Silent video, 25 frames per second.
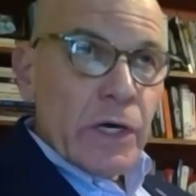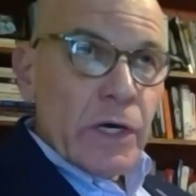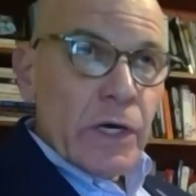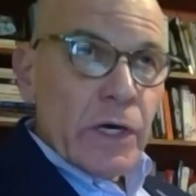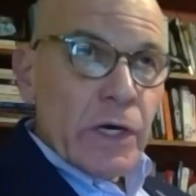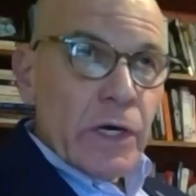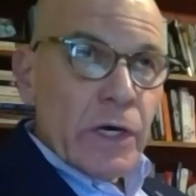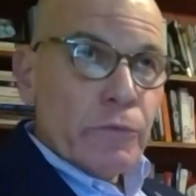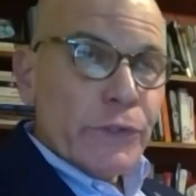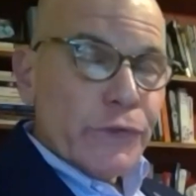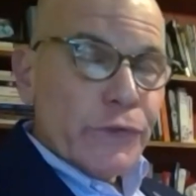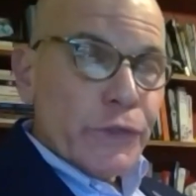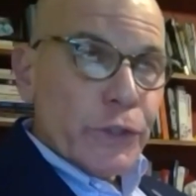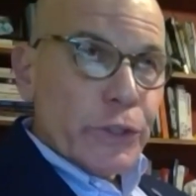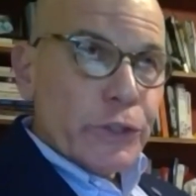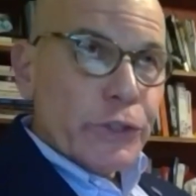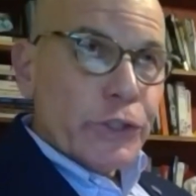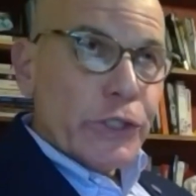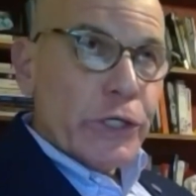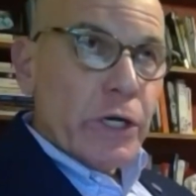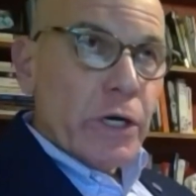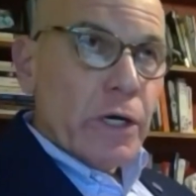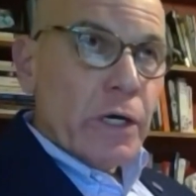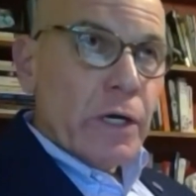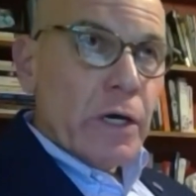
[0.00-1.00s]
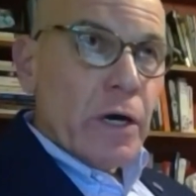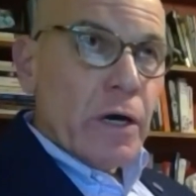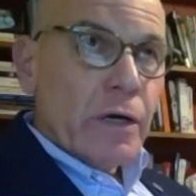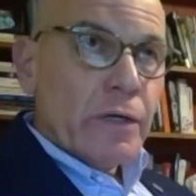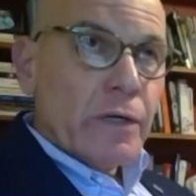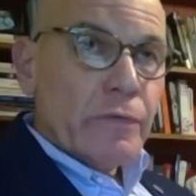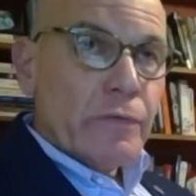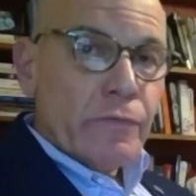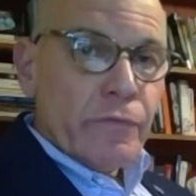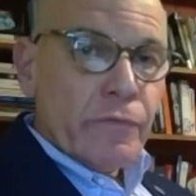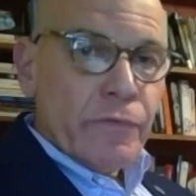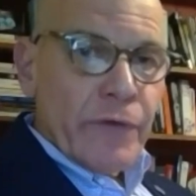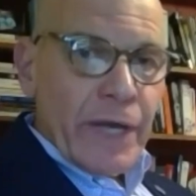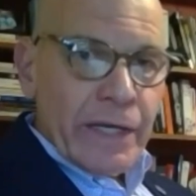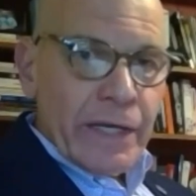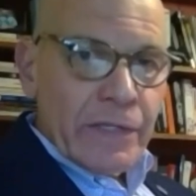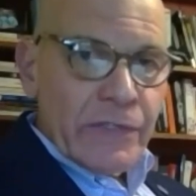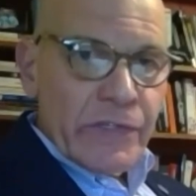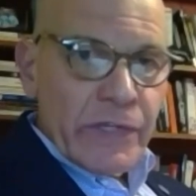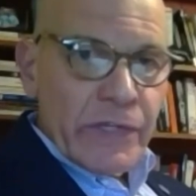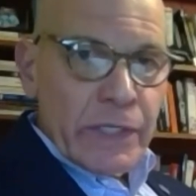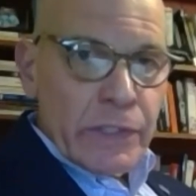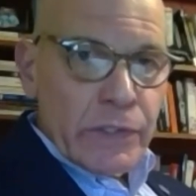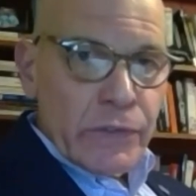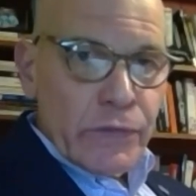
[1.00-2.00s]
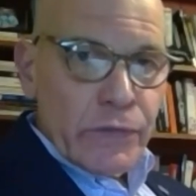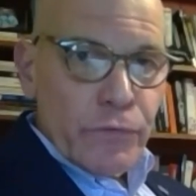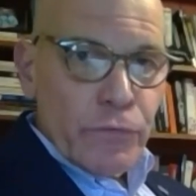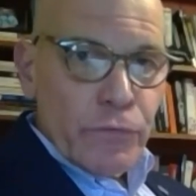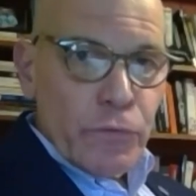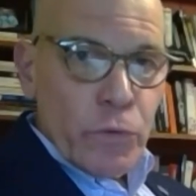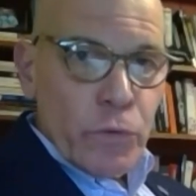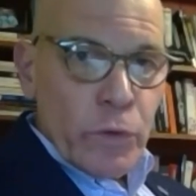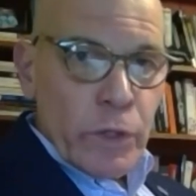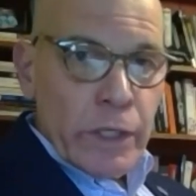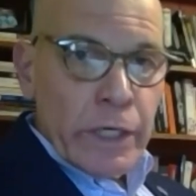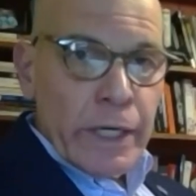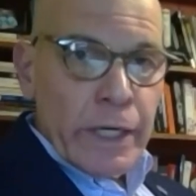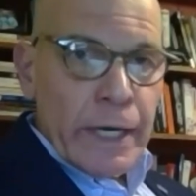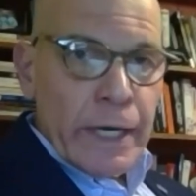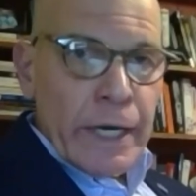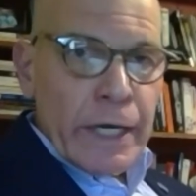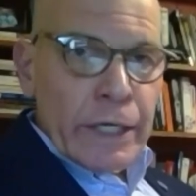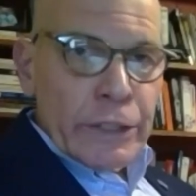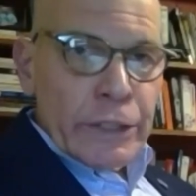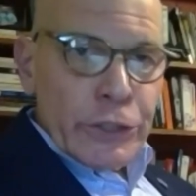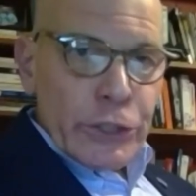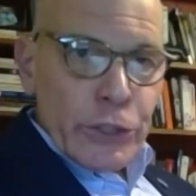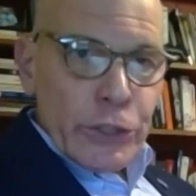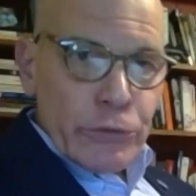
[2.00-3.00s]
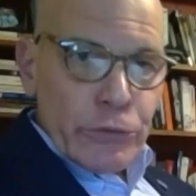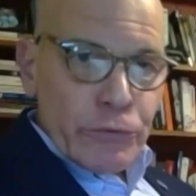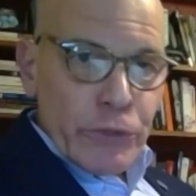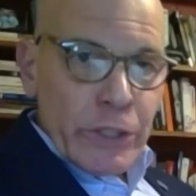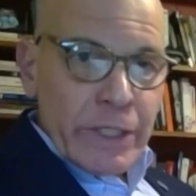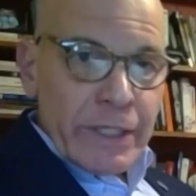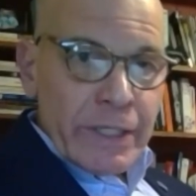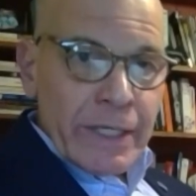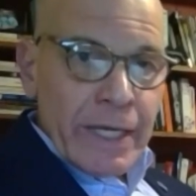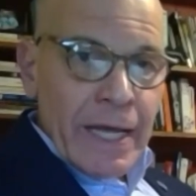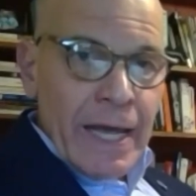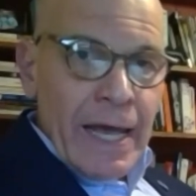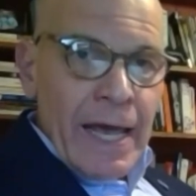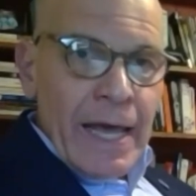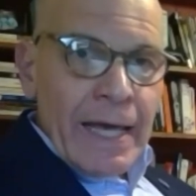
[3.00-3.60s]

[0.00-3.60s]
research on vaccines for children.